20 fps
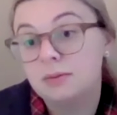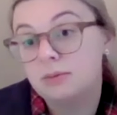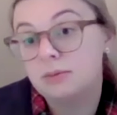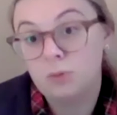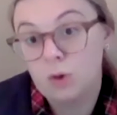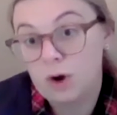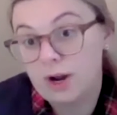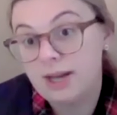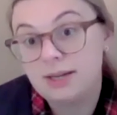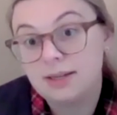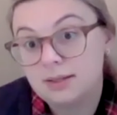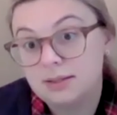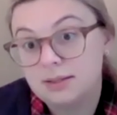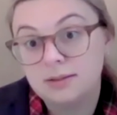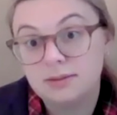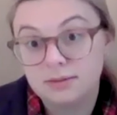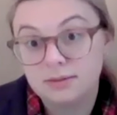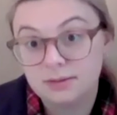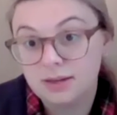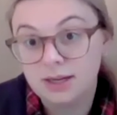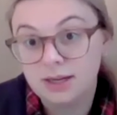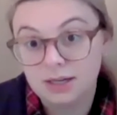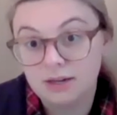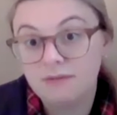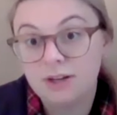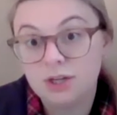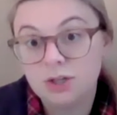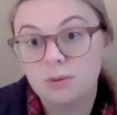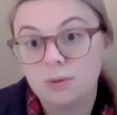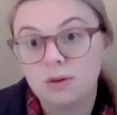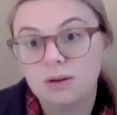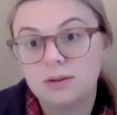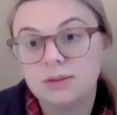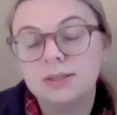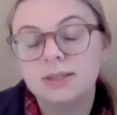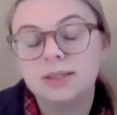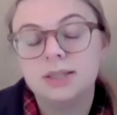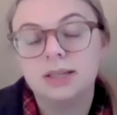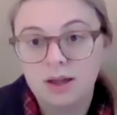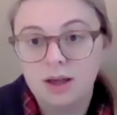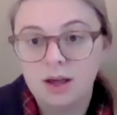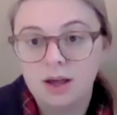white individuals.